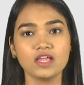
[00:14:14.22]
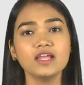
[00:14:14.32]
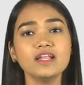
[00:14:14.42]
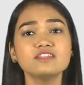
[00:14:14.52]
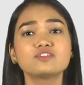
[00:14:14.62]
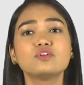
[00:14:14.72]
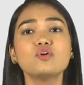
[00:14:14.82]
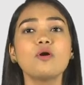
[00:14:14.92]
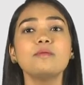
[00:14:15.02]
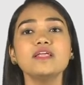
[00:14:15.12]
It is
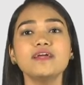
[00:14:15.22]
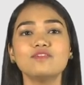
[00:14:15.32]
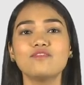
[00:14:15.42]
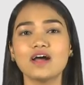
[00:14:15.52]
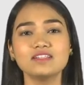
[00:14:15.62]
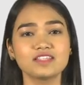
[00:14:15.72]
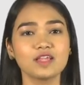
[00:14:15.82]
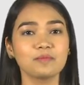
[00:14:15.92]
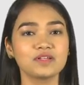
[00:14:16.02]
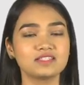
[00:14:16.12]
globally
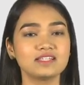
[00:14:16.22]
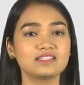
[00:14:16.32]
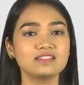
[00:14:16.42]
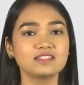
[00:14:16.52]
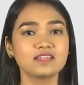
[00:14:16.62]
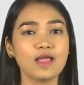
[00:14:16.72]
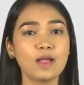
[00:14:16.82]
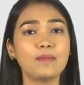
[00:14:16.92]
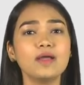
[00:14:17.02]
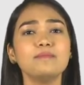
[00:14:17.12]
advancing businesses
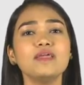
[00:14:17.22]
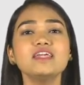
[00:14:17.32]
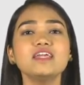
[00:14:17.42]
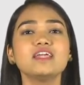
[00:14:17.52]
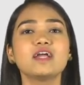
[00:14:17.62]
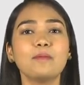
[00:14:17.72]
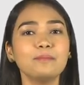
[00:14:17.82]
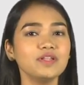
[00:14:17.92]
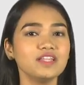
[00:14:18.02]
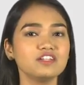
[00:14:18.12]
by making
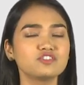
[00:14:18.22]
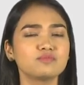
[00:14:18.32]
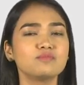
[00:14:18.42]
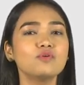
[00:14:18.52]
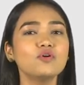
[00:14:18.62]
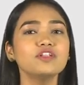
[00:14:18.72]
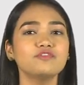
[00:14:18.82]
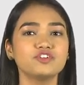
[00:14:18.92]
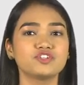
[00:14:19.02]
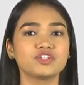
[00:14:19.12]
companies more
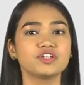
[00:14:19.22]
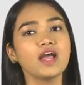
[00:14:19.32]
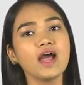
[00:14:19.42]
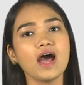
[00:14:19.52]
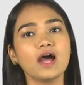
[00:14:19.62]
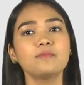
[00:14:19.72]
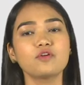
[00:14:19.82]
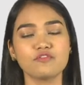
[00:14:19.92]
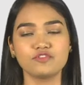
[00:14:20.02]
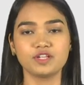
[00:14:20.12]
efficient and
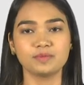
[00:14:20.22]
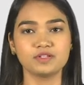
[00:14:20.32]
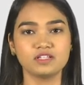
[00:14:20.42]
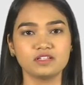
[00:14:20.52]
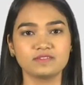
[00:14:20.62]
profitable.